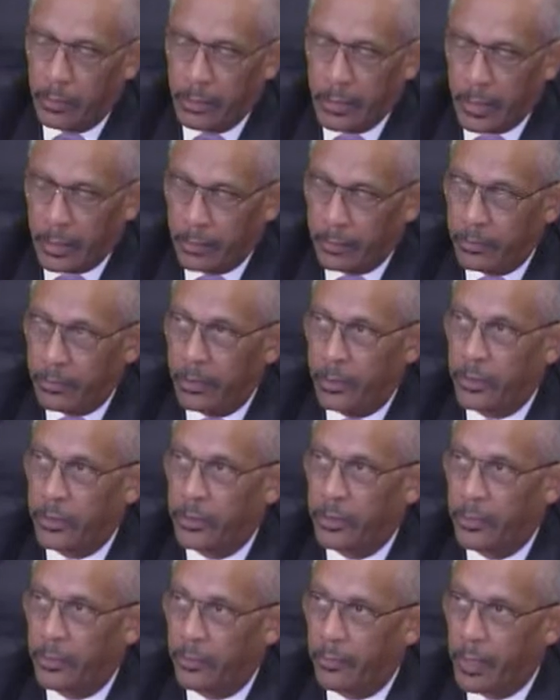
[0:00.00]

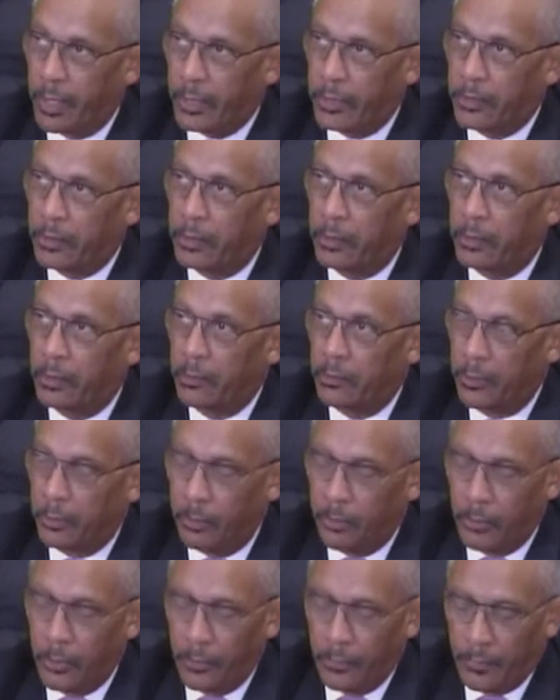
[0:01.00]
Secretary's direction, and we're
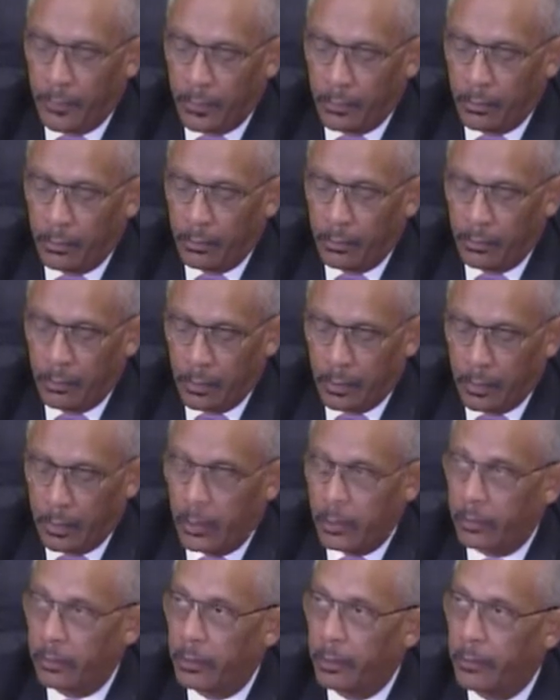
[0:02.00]
moving with
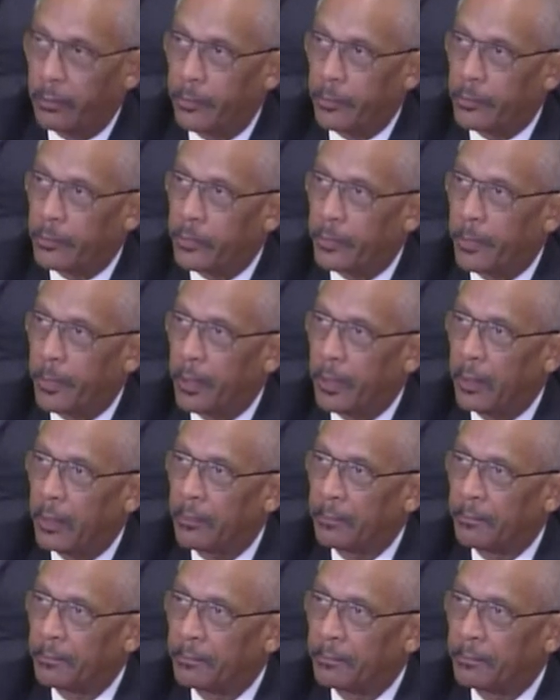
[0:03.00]
all deliberate speed.